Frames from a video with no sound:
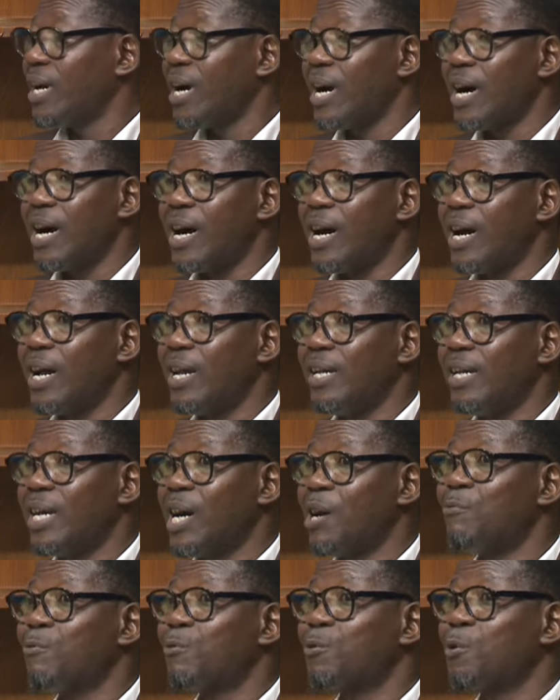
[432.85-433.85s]
I
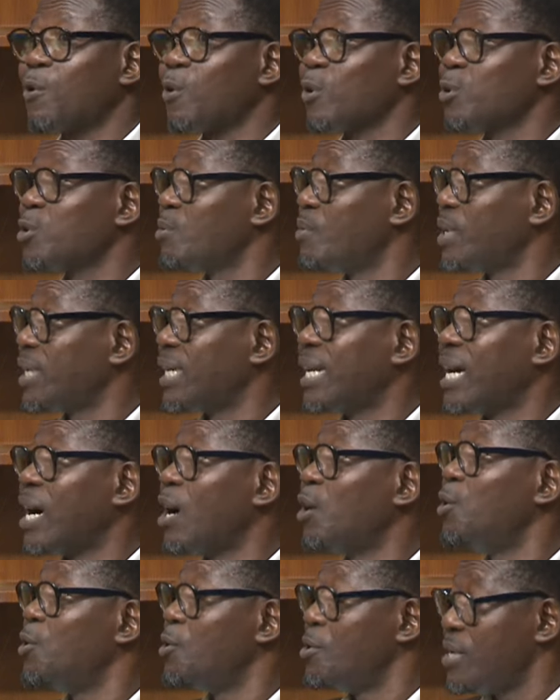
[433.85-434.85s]
have customers that
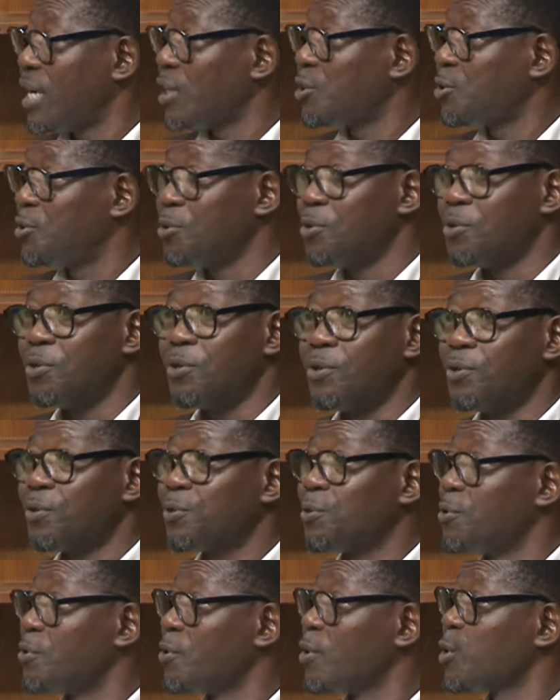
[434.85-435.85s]
are loyal to
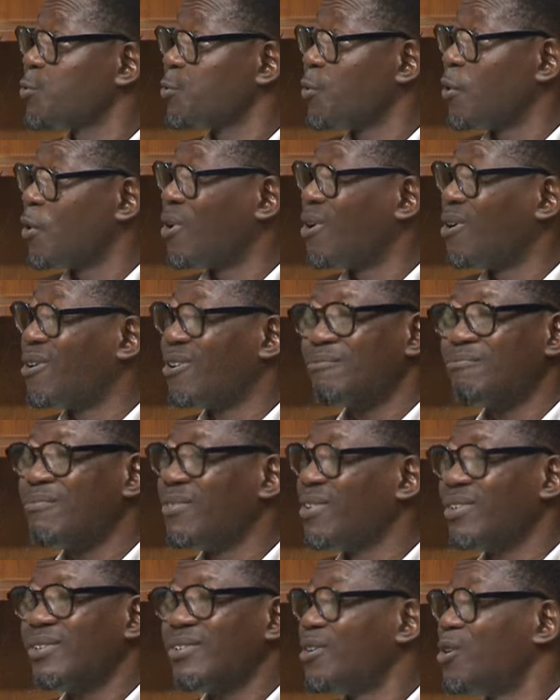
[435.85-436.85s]
us for
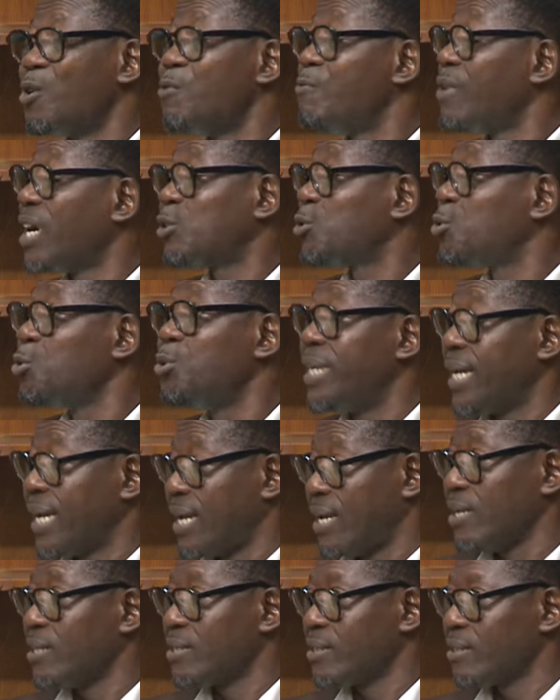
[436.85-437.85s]
over 2
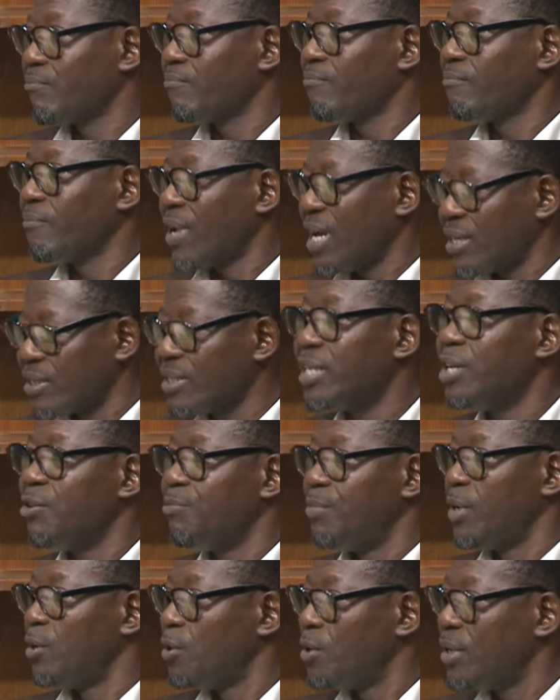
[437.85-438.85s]
decades. As in, they've
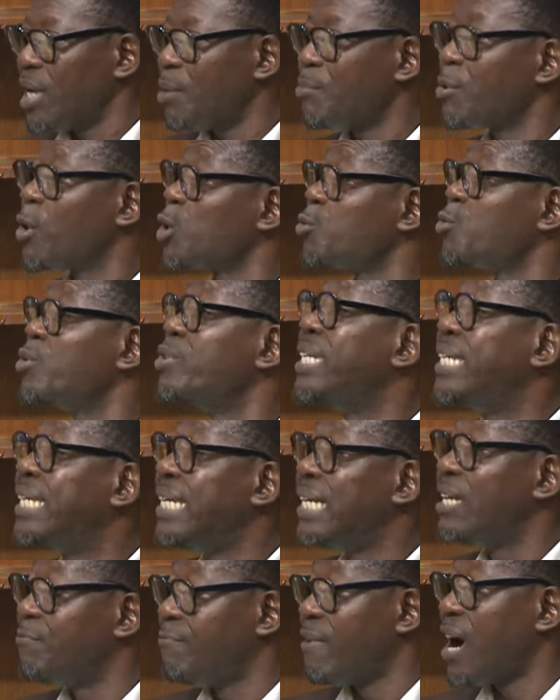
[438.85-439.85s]
been loyal because we
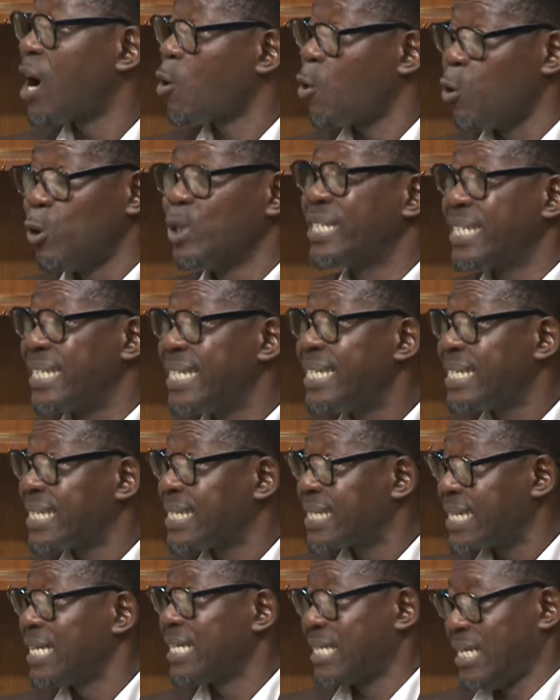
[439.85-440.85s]
deliver
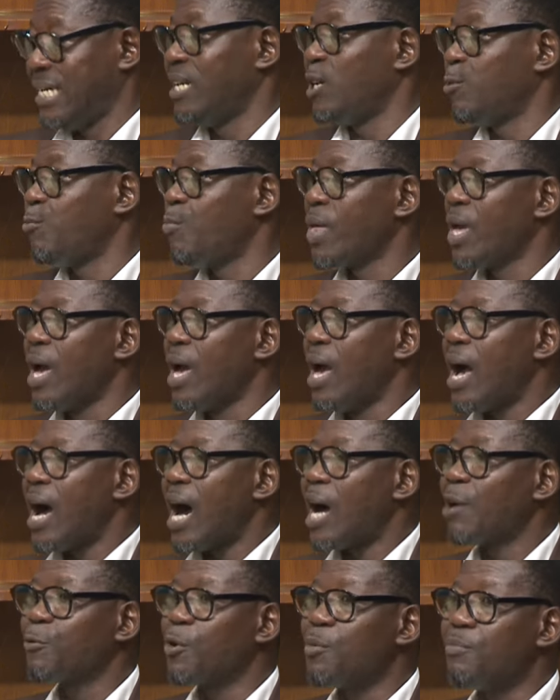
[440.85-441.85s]
consistently.
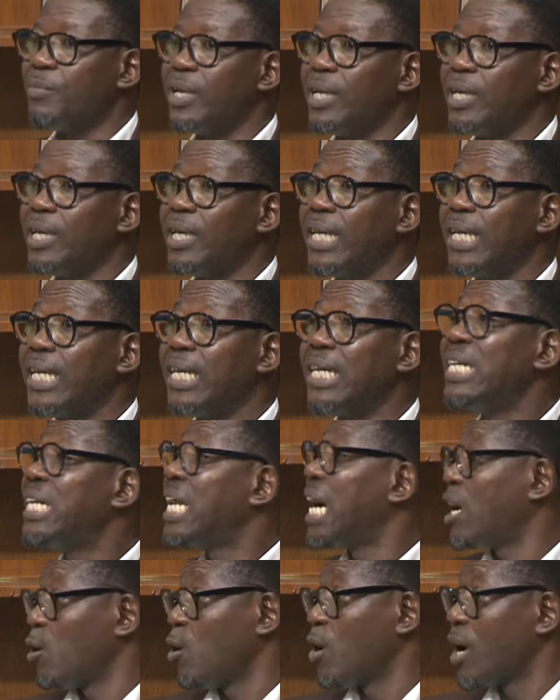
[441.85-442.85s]
And for me, in
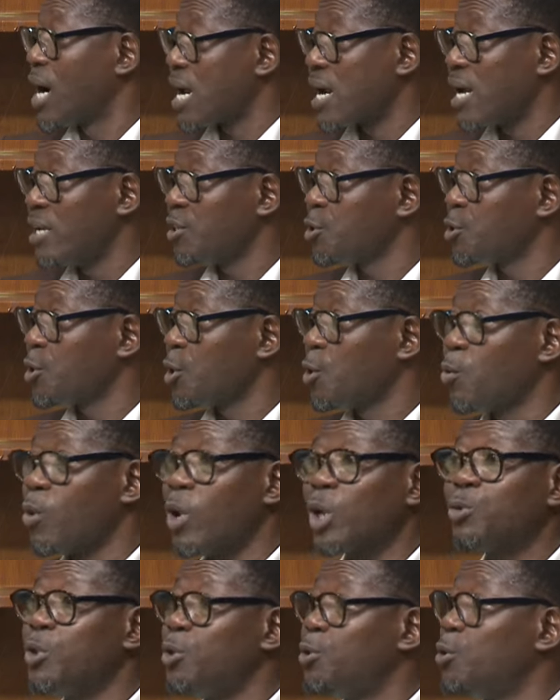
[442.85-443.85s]
an organization,
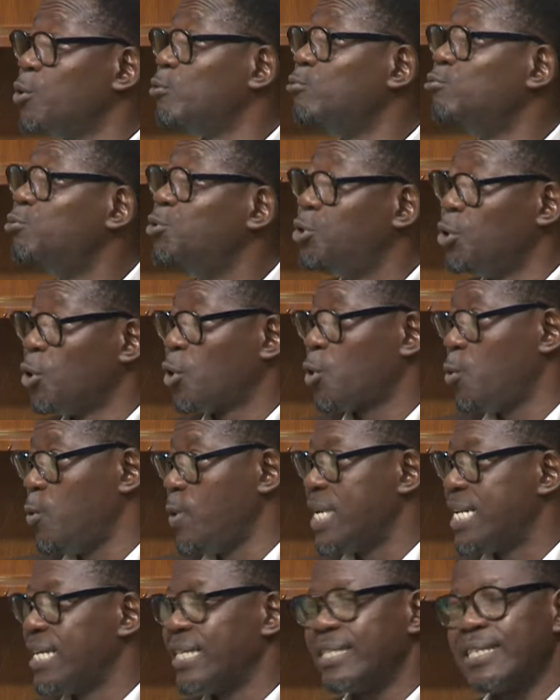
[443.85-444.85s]
what we don't joke
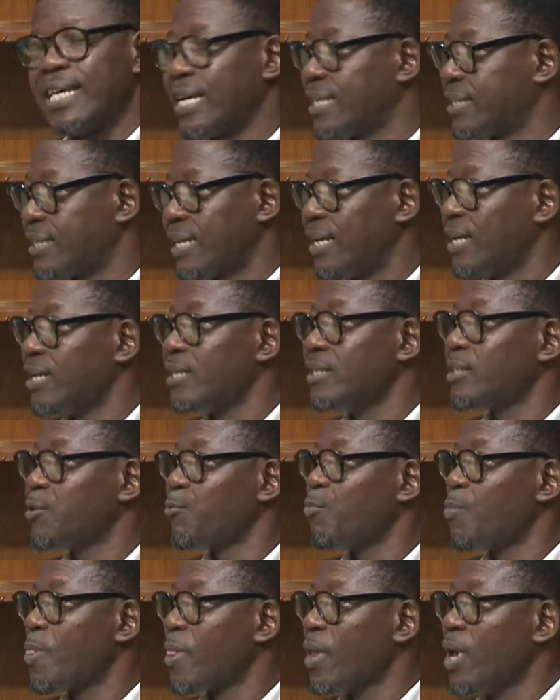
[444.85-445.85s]
with is excellence.
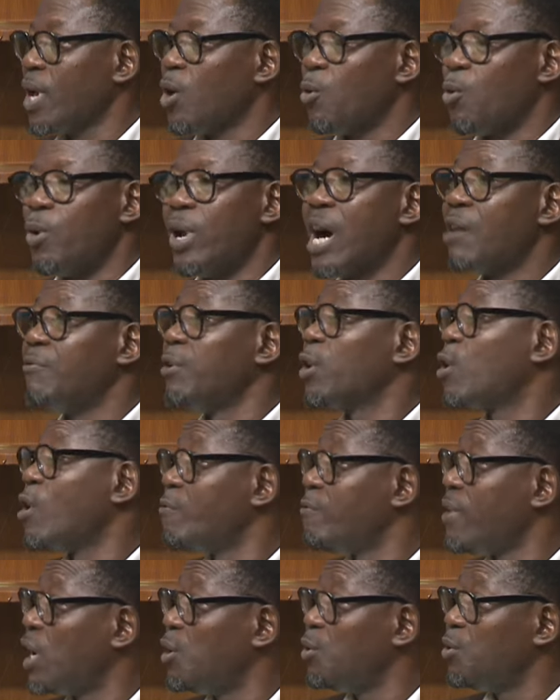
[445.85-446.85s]
Okay. We have a
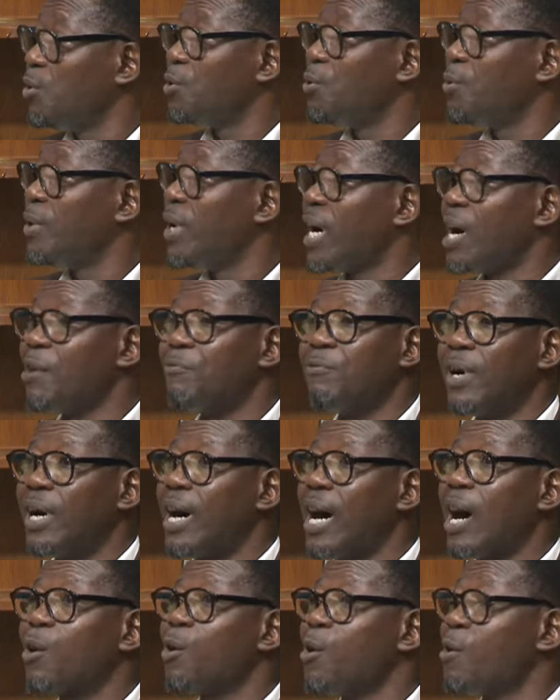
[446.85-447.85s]
core value. We have
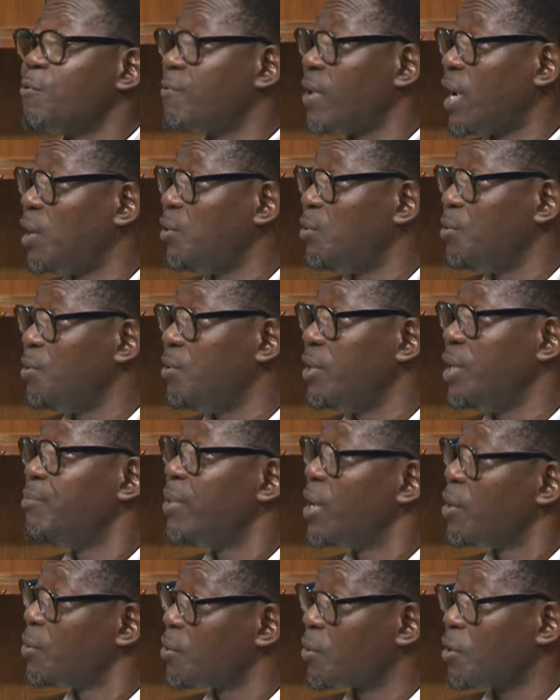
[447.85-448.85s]
our core value in
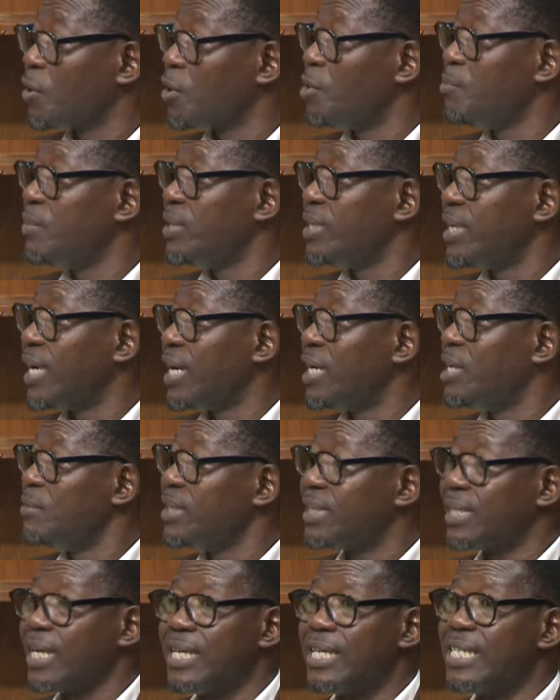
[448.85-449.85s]
Benco Color Media
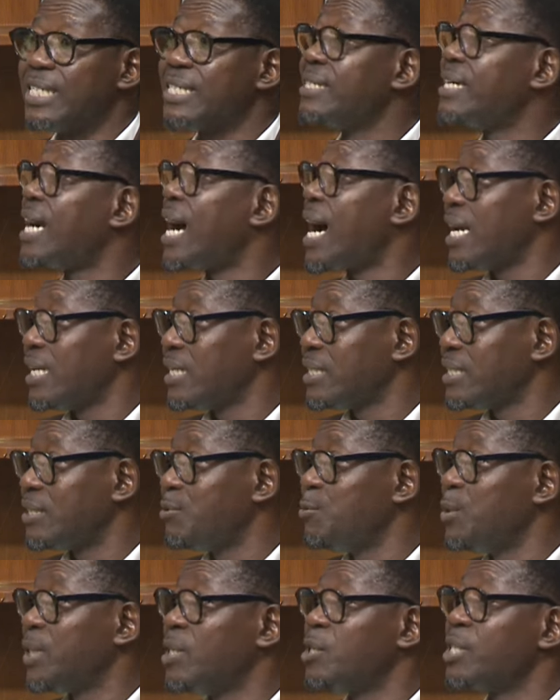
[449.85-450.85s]
Limited is RISE,
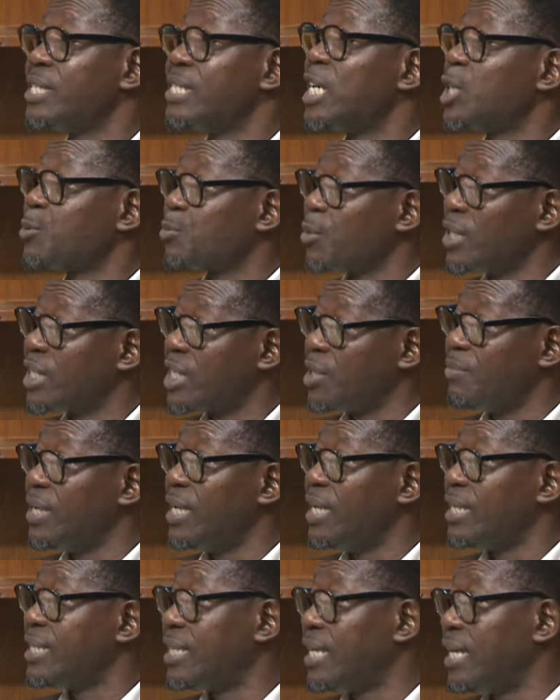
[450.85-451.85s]
which is
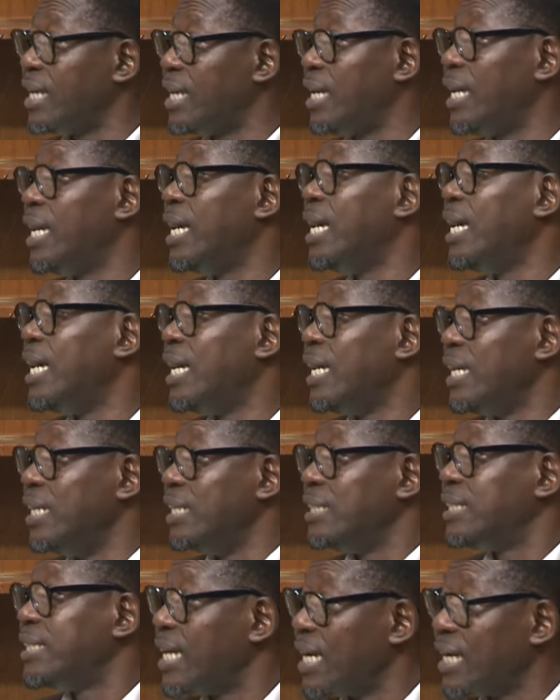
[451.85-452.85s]
responsibility,
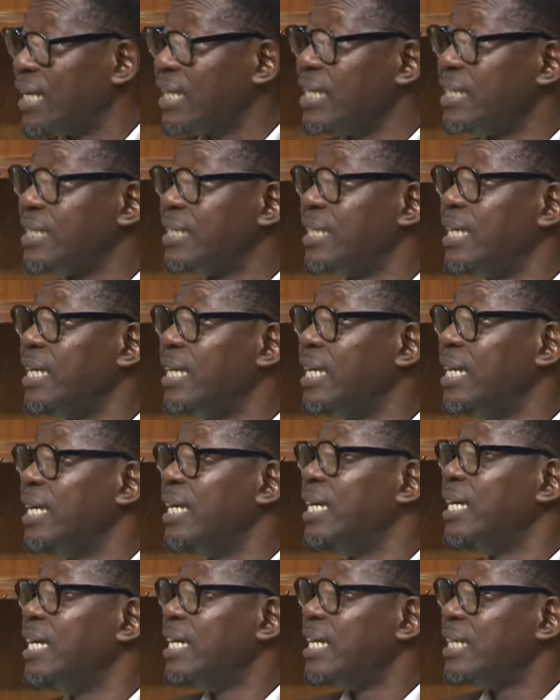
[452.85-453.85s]

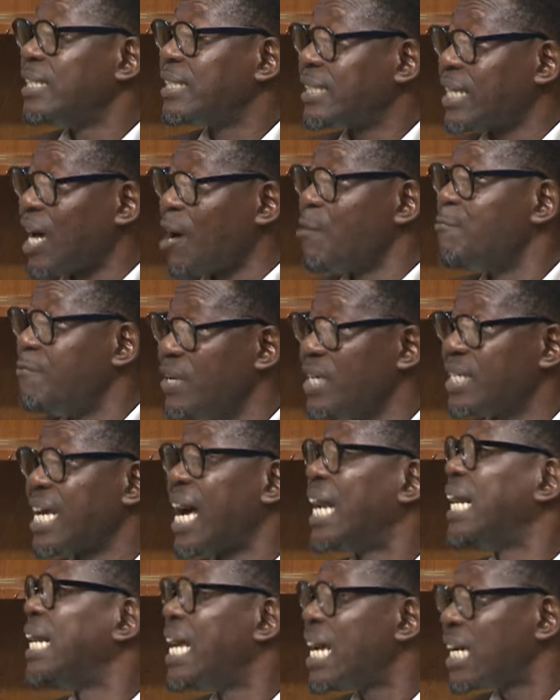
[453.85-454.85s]
integrity, service,
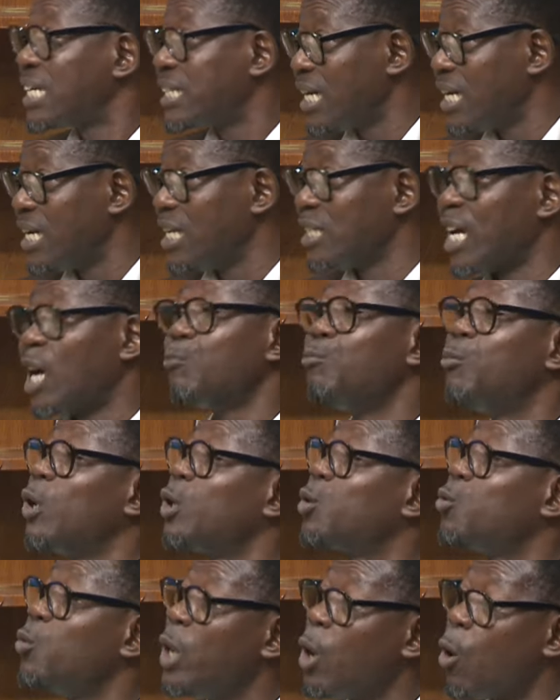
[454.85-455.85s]
and excellence.
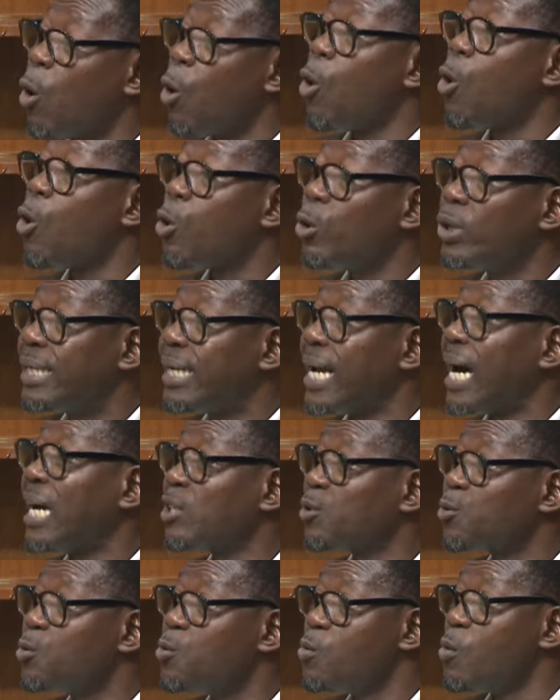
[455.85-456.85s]
But we owe
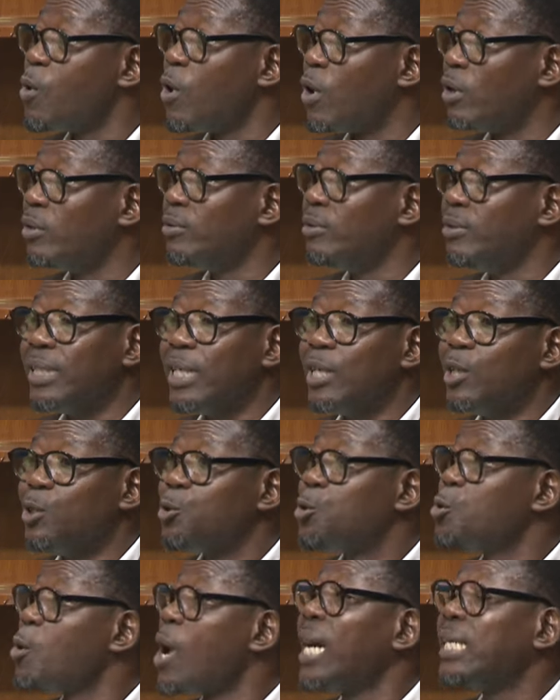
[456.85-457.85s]
that one
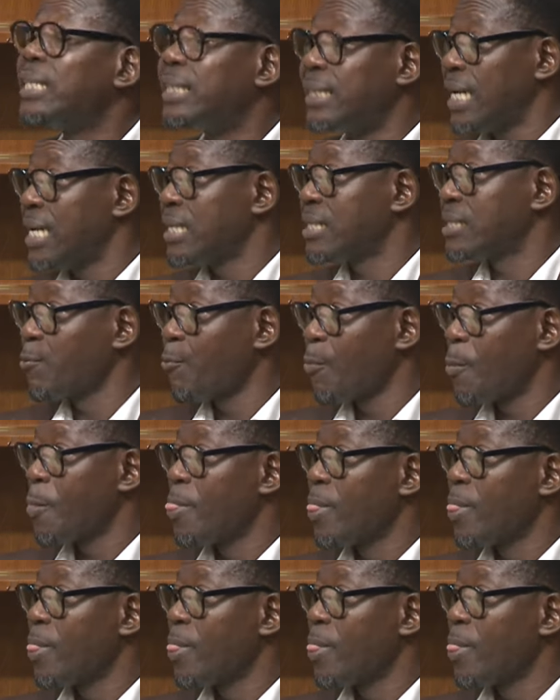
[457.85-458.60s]
to our chest.